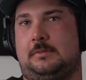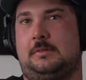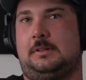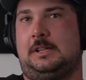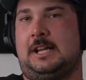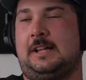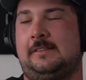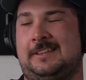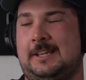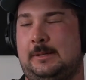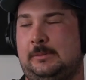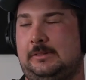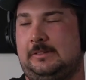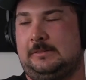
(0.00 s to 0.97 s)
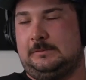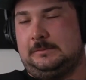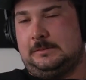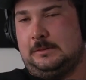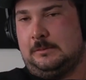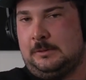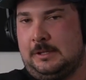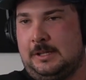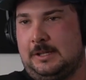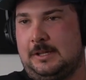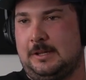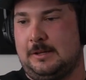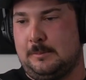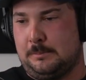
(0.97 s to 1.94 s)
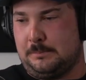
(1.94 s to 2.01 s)
landscapes,
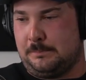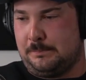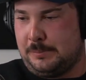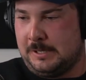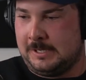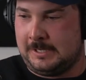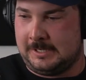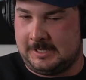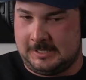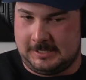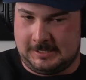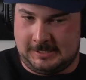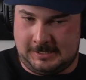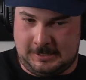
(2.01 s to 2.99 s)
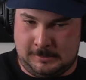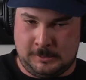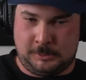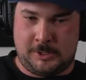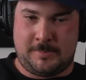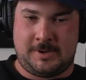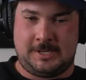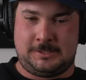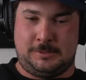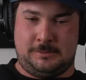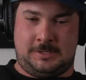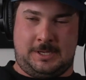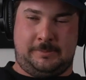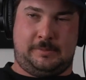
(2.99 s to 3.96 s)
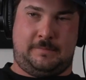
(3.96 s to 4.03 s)
but you can only buy 2
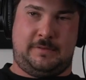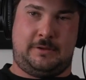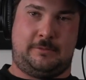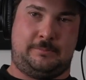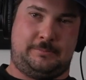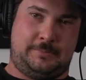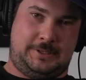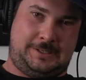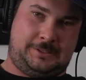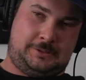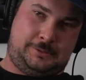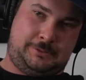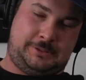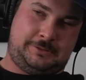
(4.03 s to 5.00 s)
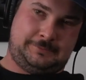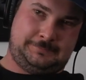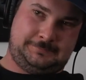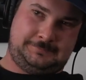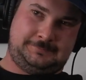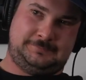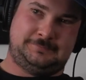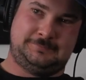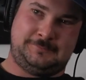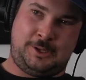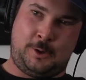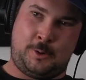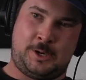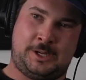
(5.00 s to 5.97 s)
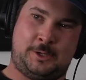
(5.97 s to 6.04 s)
types of film in Kelowna,
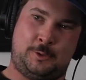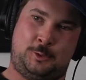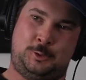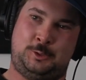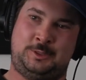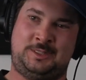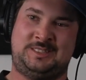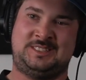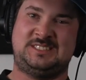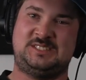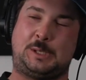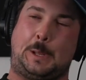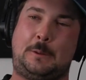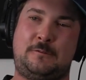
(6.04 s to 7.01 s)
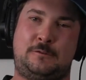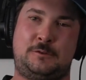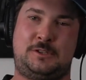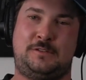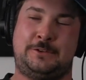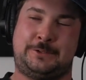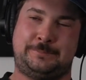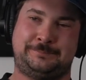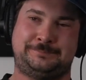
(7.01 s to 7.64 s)
Kodak Gold and Fujifilm.